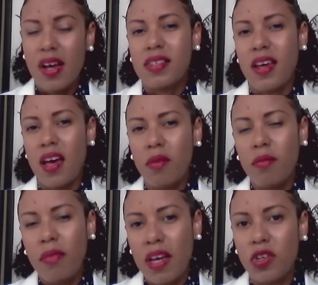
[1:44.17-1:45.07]
to help
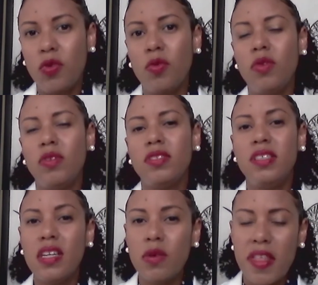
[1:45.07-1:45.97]
make you
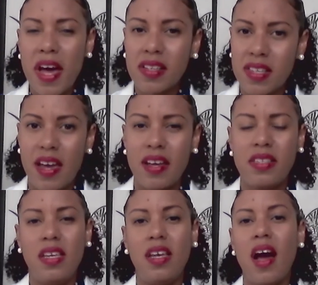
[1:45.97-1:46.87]
deal with
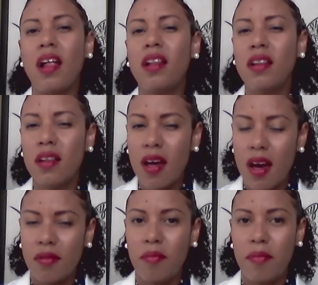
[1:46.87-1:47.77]
anxiety a
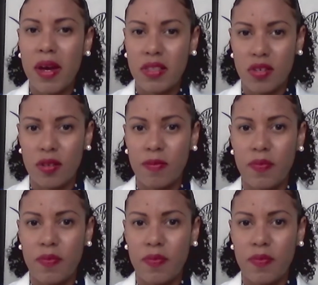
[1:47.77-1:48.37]
lot better.